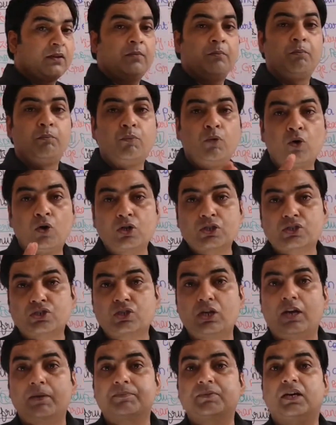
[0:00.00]
most
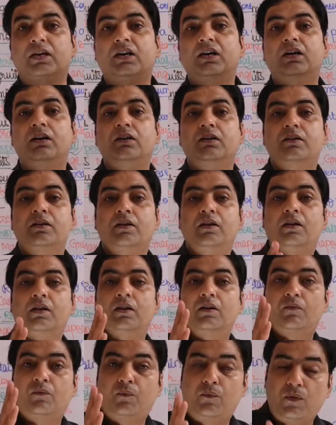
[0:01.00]
of the
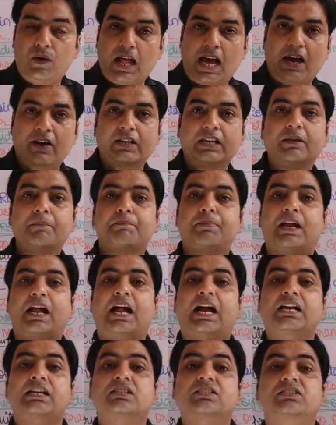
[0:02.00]
flowering
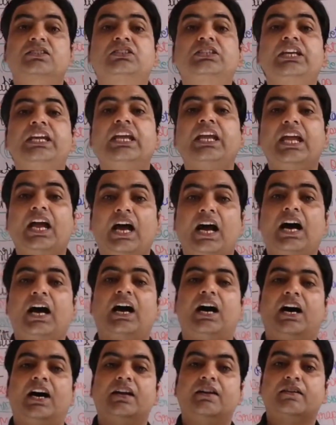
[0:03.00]
plants, they
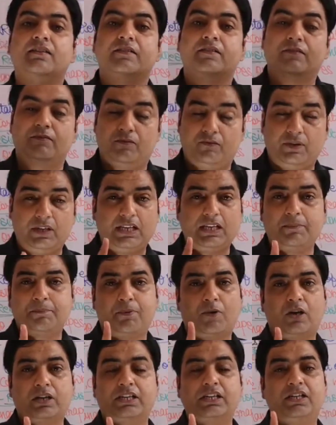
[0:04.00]
are very
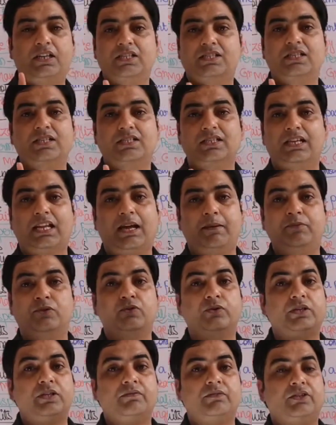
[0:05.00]
important discussion I'm
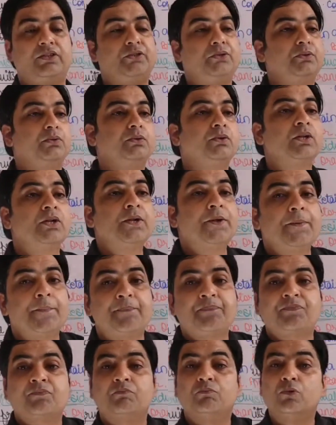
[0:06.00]
doing with you.
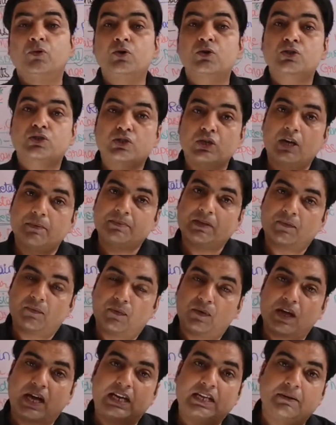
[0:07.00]
Most of the
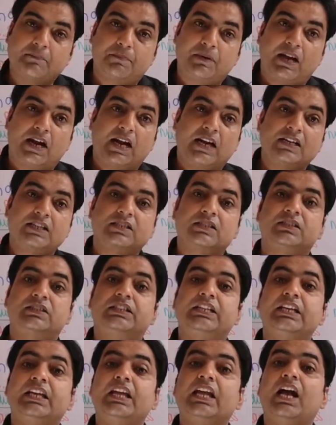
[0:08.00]
flowering plants,
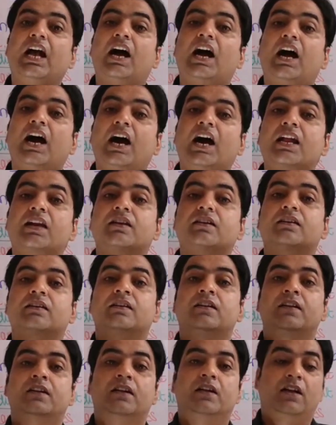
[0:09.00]
they
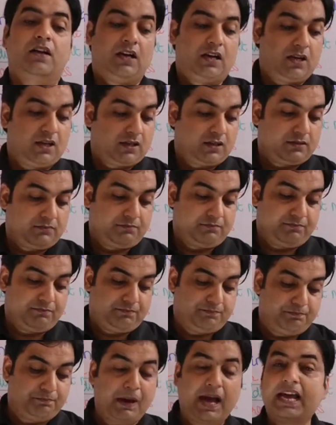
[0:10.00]
are
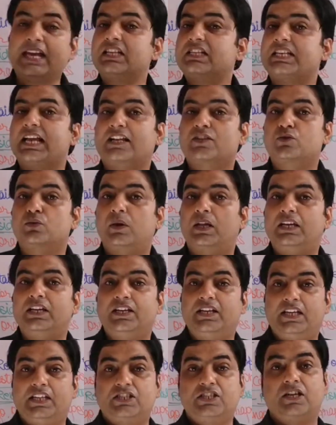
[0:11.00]
bisexual
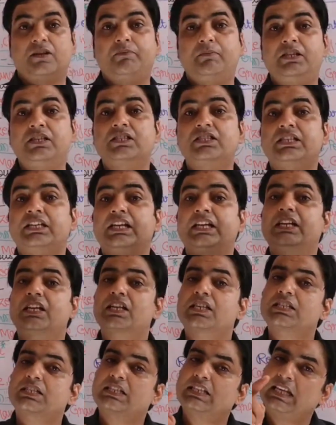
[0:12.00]
in nature, means in
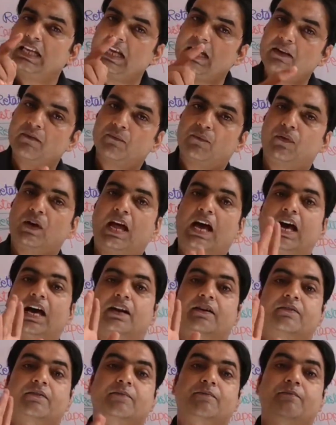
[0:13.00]
a same
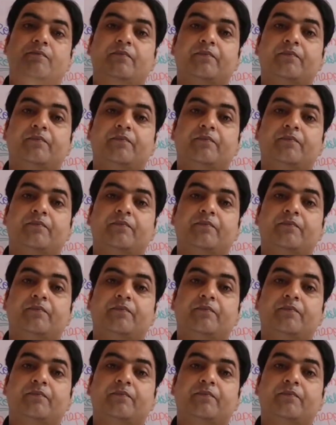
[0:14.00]
flower,